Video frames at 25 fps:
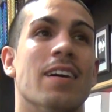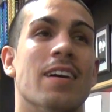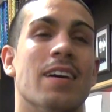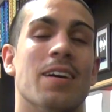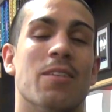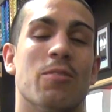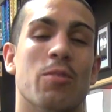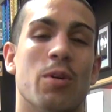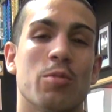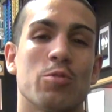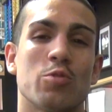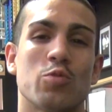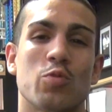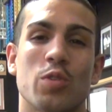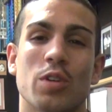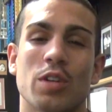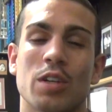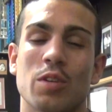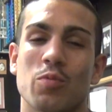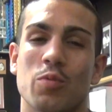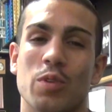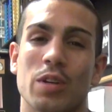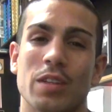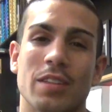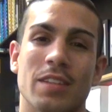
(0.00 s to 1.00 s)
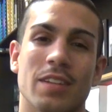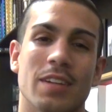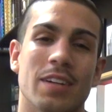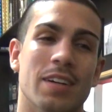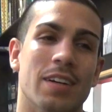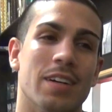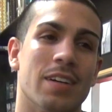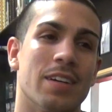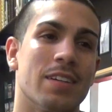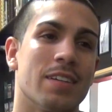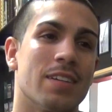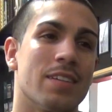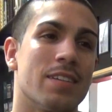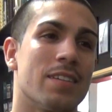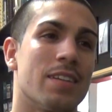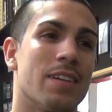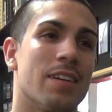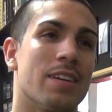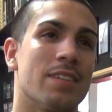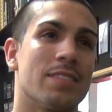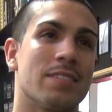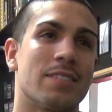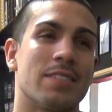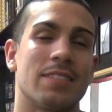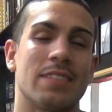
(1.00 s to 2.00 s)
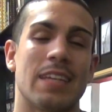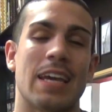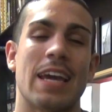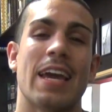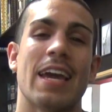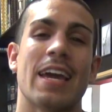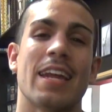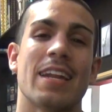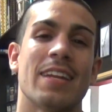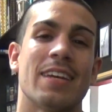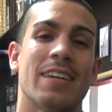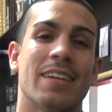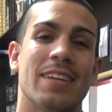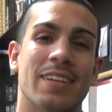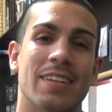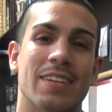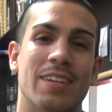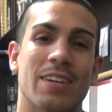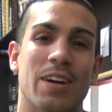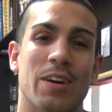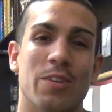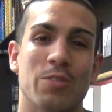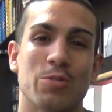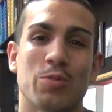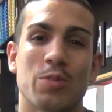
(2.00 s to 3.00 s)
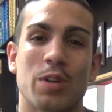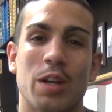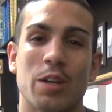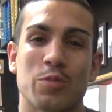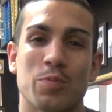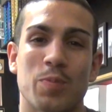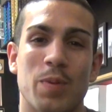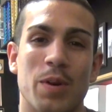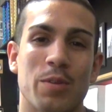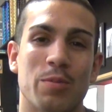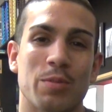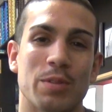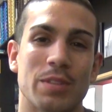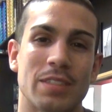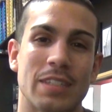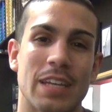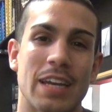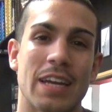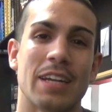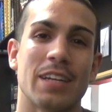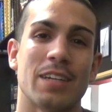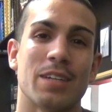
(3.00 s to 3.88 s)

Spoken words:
I was working with Stan. I was sparring with Stan.